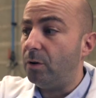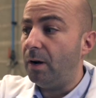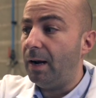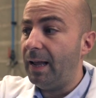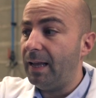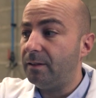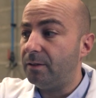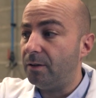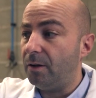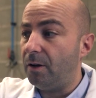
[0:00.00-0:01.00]

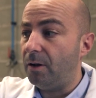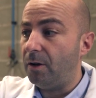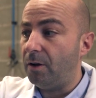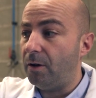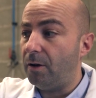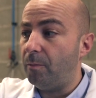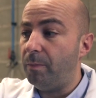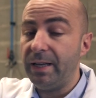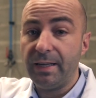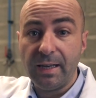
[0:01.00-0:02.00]
LED
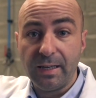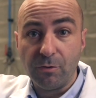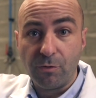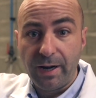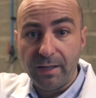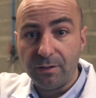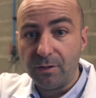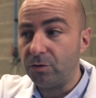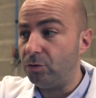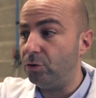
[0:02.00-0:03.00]
blinking in
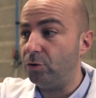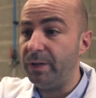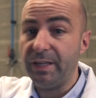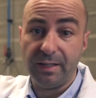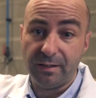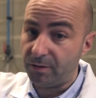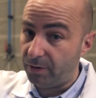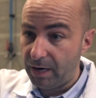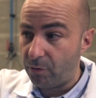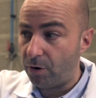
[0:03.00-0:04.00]
red, so the meaning it's
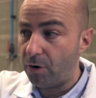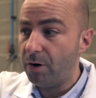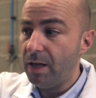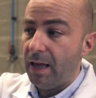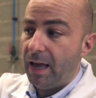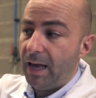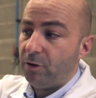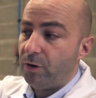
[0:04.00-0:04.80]
error, and you